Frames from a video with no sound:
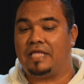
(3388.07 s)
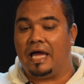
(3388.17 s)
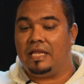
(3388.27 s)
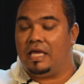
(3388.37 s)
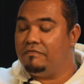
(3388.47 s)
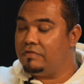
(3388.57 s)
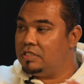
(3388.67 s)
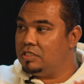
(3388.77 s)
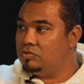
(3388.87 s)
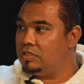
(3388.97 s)
done
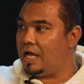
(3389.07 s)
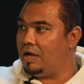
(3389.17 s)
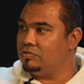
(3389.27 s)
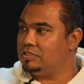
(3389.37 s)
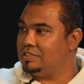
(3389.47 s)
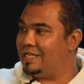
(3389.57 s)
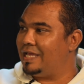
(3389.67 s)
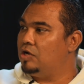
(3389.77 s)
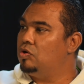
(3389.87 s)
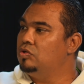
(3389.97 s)
everything to the house that I
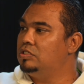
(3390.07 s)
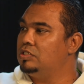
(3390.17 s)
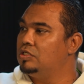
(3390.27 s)
could